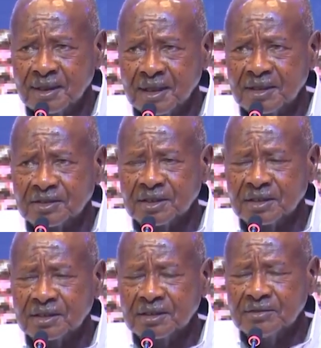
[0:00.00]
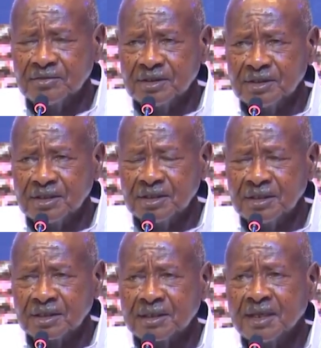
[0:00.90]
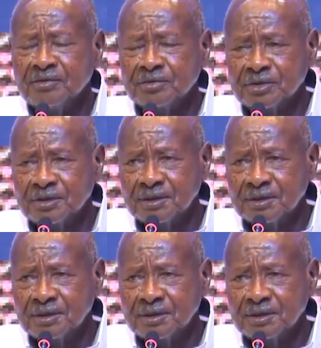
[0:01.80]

and started living in caves.